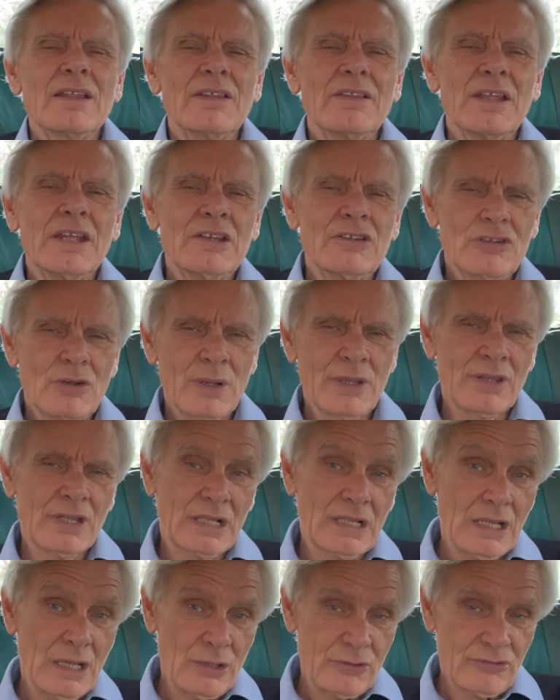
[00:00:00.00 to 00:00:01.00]
then doing the
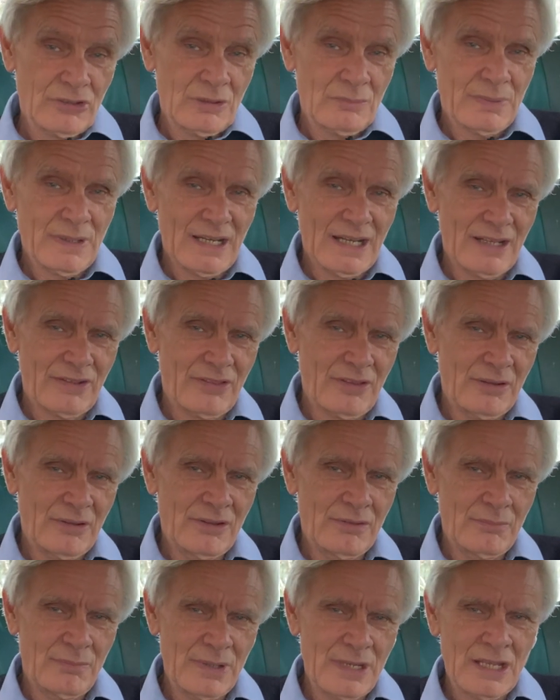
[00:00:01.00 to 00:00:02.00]
closing part, the
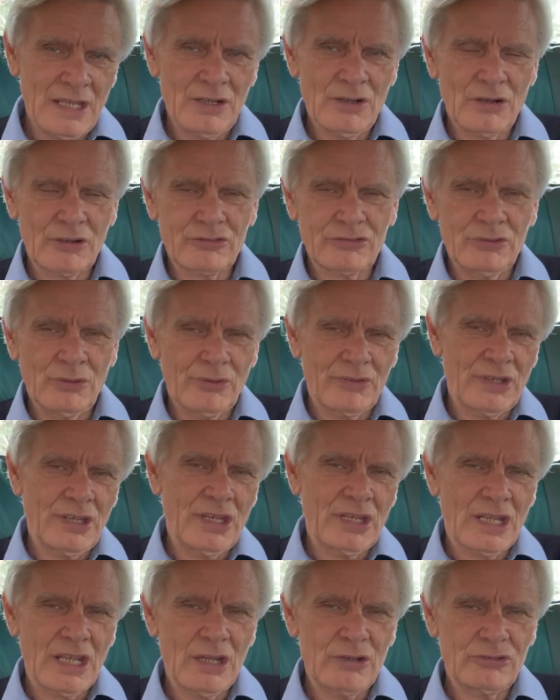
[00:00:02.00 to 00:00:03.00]
bidding at auction or the
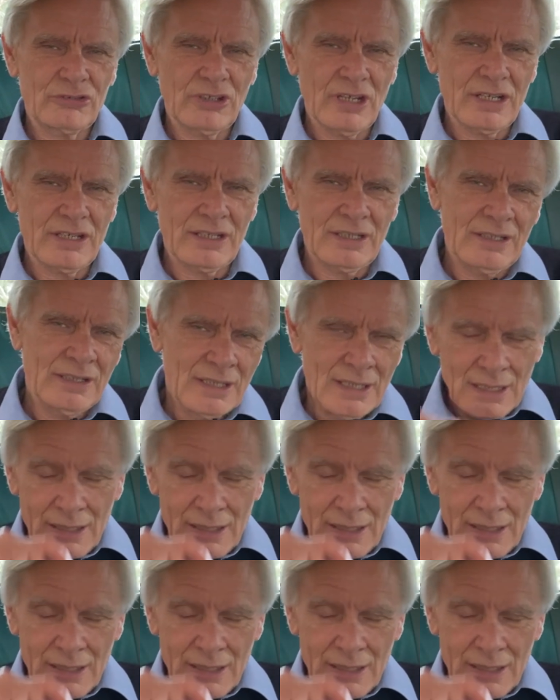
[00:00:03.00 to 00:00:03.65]
negotiating.